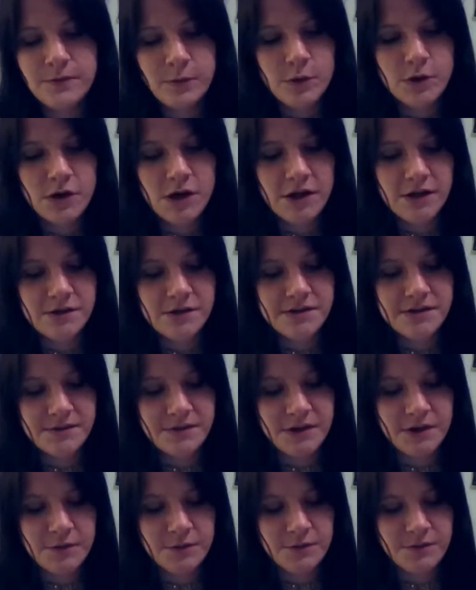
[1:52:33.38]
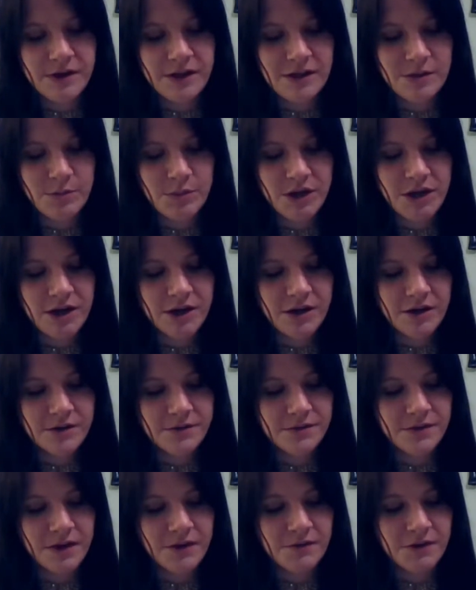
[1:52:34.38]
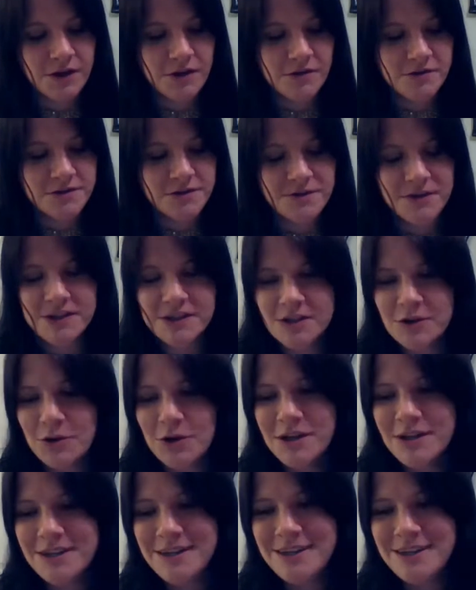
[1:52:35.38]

Four dollars if I don't find the pair. Five dollars if I do.